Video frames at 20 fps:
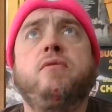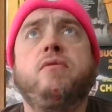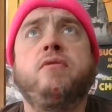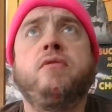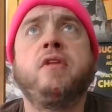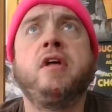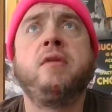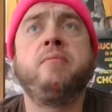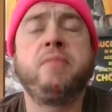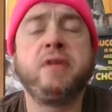
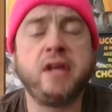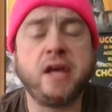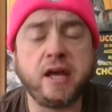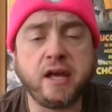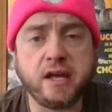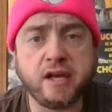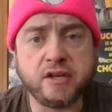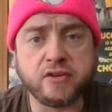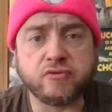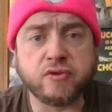The
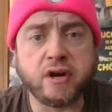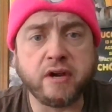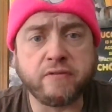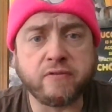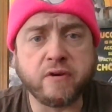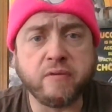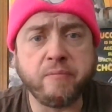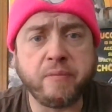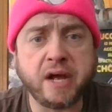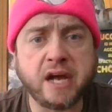NBA is ready for
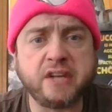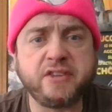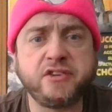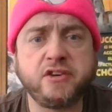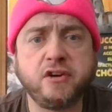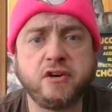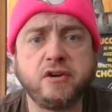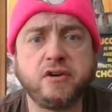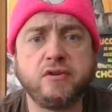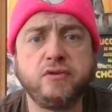an
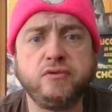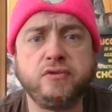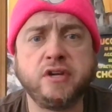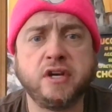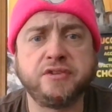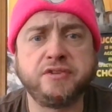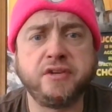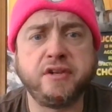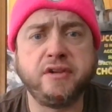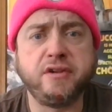ambassador who
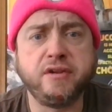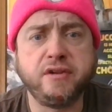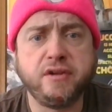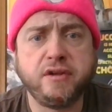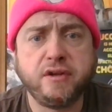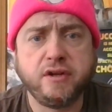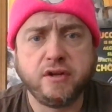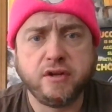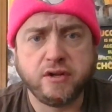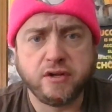doesn't
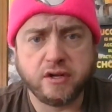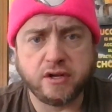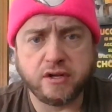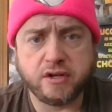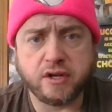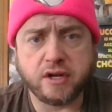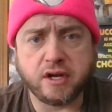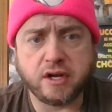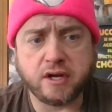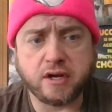
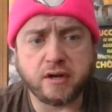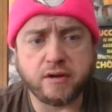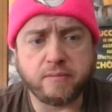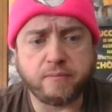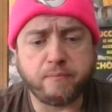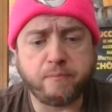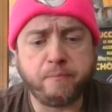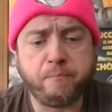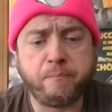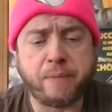
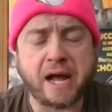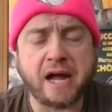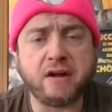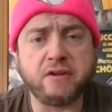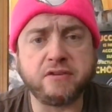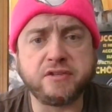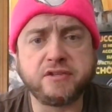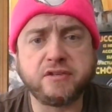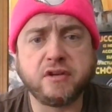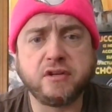
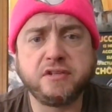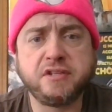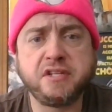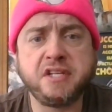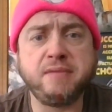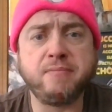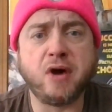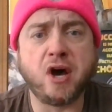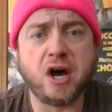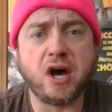bounce,
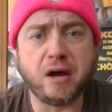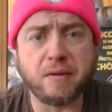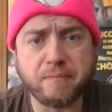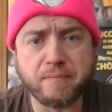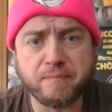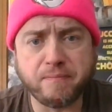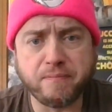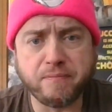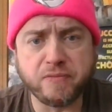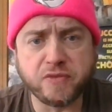team hop,
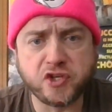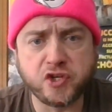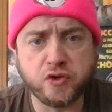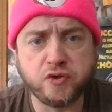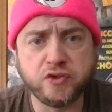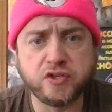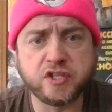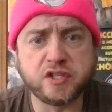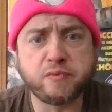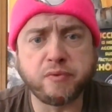
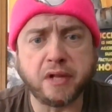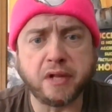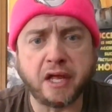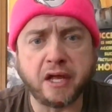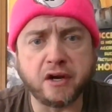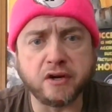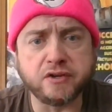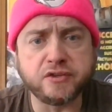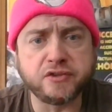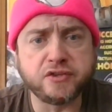chooses
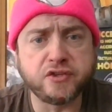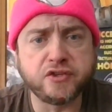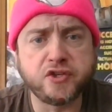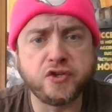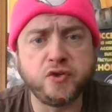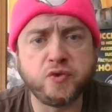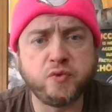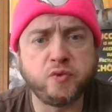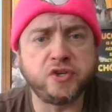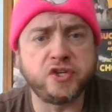players,
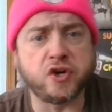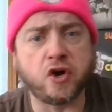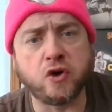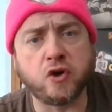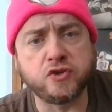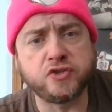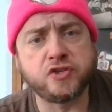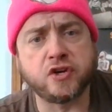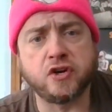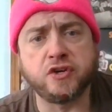choose which
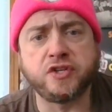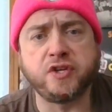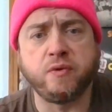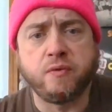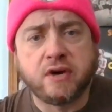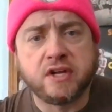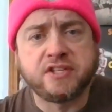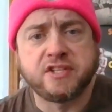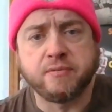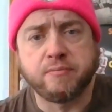all-stars he
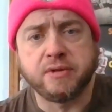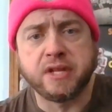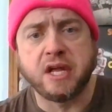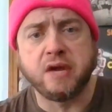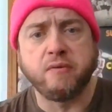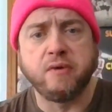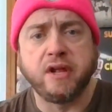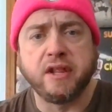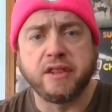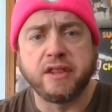wants to play
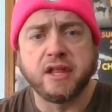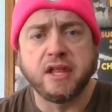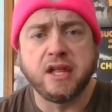with.